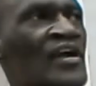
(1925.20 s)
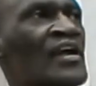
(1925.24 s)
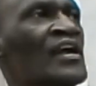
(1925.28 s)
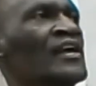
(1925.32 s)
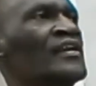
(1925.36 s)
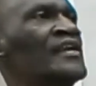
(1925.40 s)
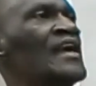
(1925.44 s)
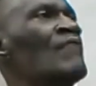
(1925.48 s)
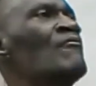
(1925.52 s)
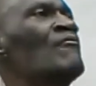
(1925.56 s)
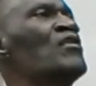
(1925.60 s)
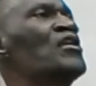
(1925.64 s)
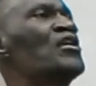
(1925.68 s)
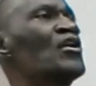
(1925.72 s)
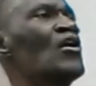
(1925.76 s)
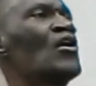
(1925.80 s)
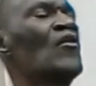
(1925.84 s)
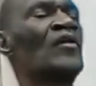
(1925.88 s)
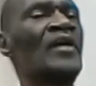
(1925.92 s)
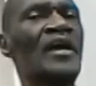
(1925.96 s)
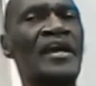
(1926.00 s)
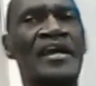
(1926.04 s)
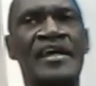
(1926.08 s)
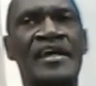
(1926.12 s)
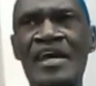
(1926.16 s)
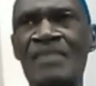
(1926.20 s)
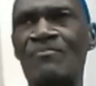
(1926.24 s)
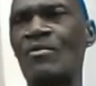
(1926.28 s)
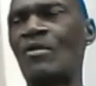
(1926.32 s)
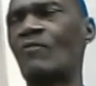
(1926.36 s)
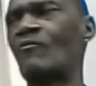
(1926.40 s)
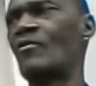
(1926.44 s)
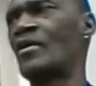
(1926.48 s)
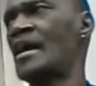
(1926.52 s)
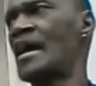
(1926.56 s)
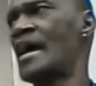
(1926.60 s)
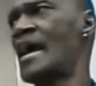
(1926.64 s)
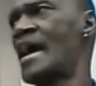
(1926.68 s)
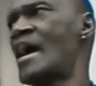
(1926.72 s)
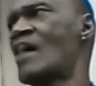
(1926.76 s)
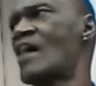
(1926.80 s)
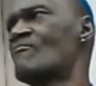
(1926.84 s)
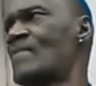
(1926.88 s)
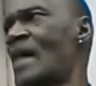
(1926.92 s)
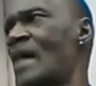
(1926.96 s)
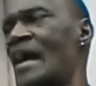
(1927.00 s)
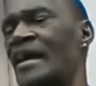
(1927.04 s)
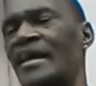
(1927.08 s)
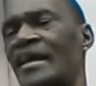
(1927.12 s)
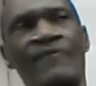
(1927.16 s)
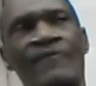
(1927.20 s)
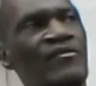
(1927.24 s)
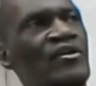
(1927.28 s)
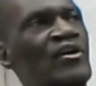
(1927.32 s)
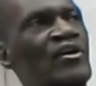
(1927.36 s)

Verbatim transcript: that we can only keep what we have by giving it